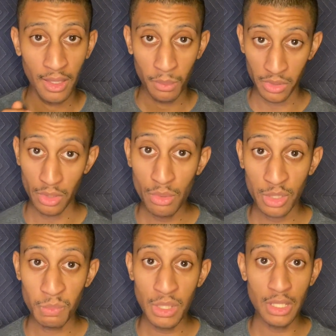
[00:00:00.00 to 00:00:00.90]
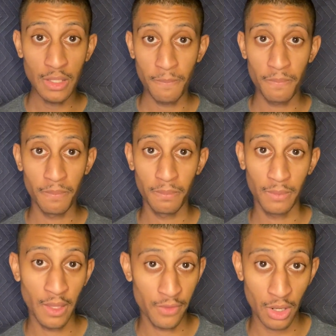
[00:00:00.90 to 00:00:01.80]
With a USB,
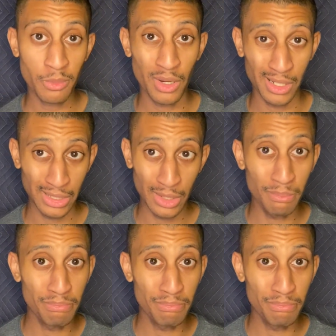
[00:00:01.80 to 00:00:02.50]
if you're upgrading, you're